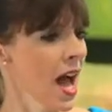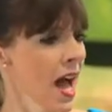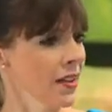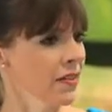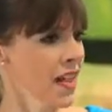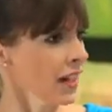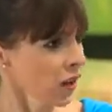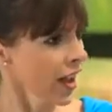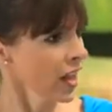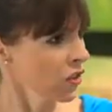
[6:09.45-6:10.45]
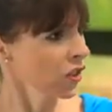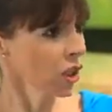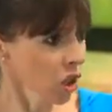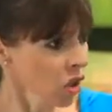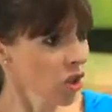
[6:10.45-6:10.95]
And they like the
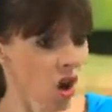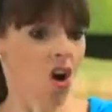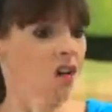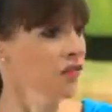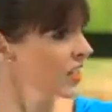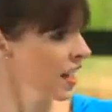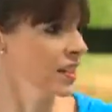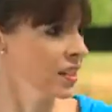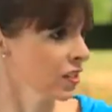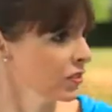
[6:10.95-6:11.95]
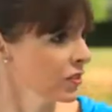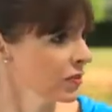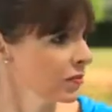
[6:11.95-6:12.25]
look of the testicles,